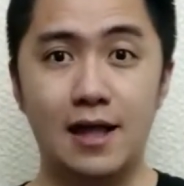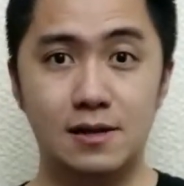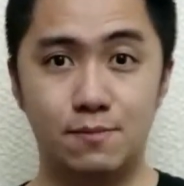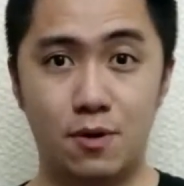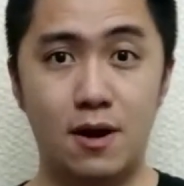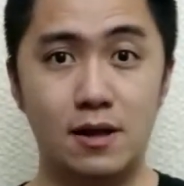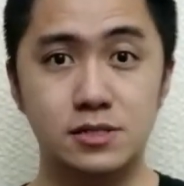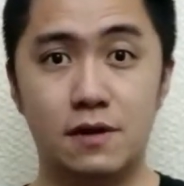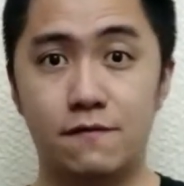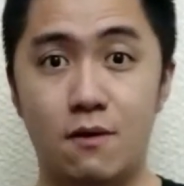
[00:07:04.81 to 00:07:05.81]
the products
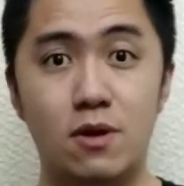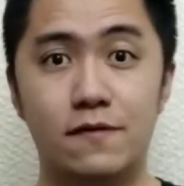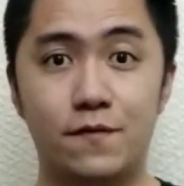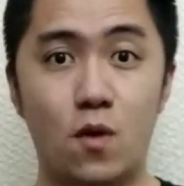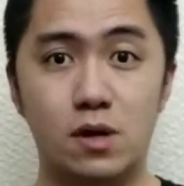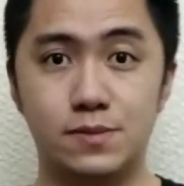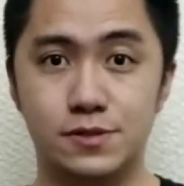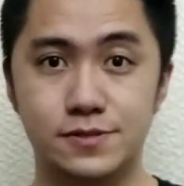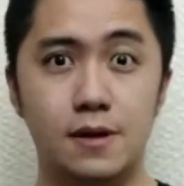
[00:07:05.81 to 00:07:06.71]
are very affordable.